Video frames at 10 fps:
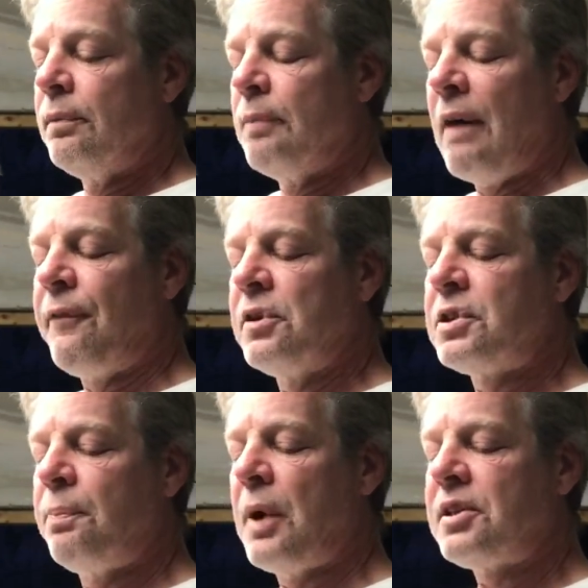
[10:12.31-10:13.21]
my first
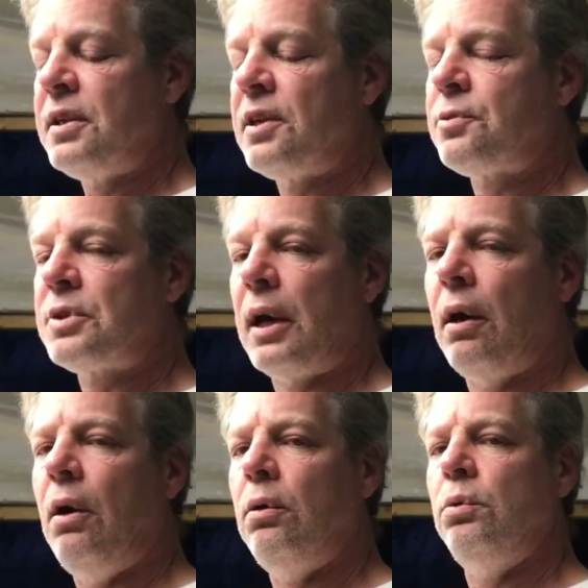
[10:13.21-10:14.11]
impression of this was like,
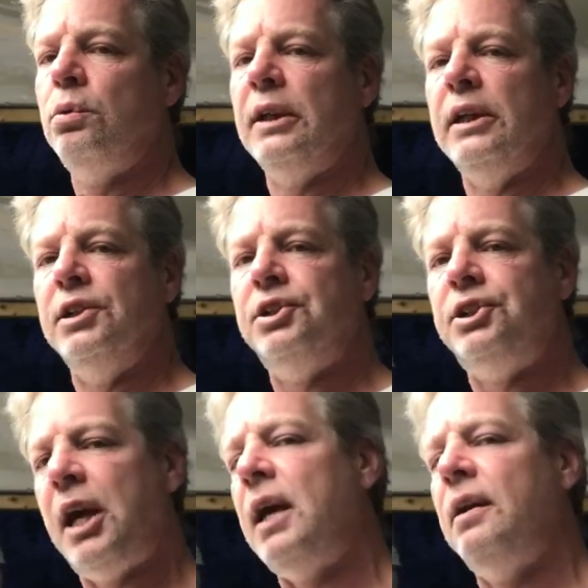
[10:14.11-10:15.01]
holy
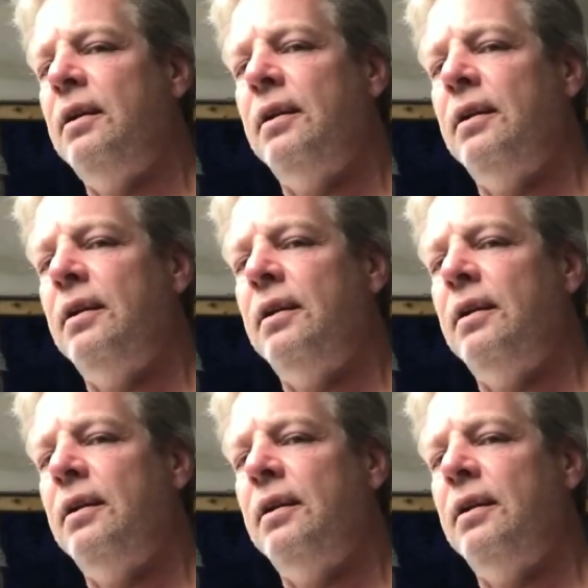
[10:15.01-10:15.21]
shit!